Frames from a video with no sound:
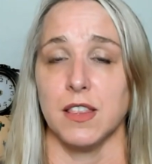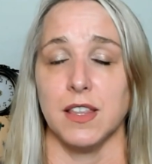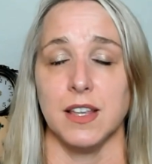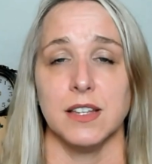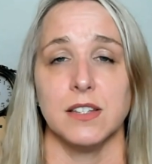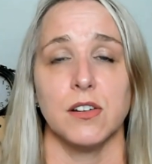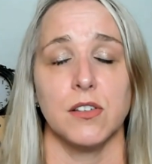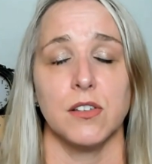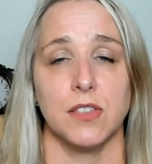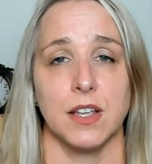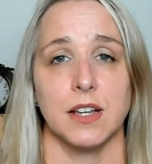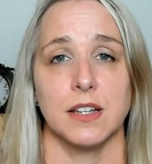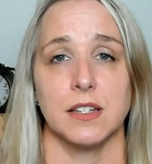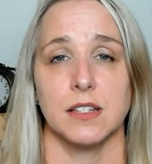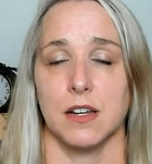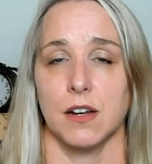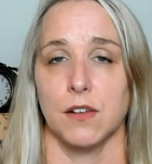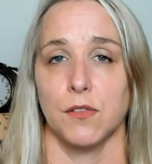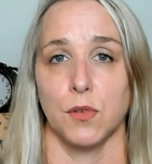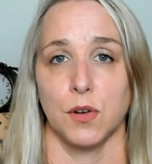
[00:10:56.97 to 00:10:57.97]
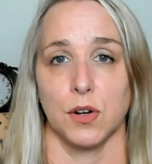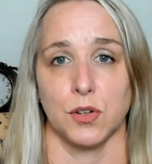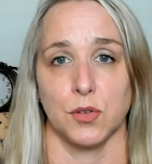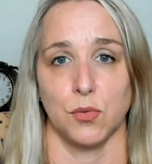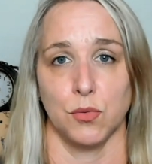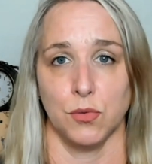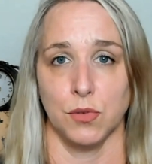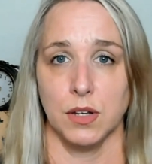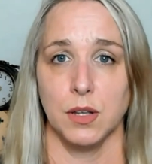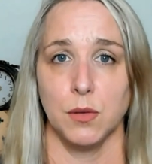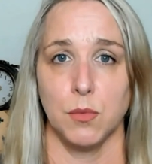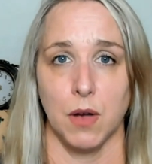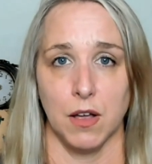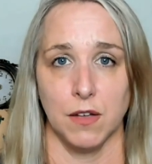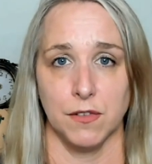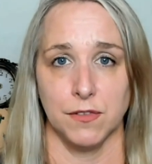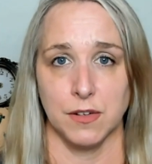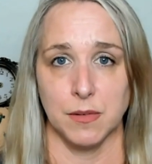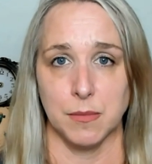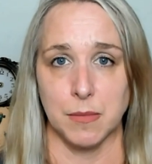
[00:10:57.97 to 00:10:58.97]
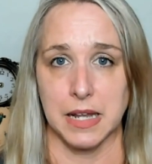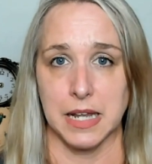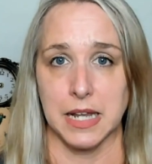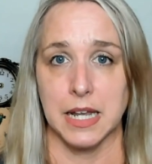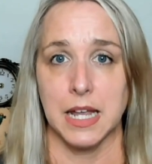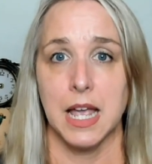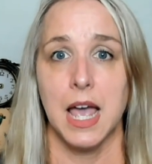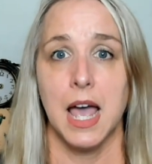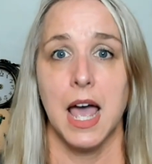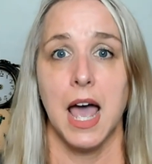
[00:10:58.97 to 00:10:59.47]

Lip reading: These are things that have worked really well for me.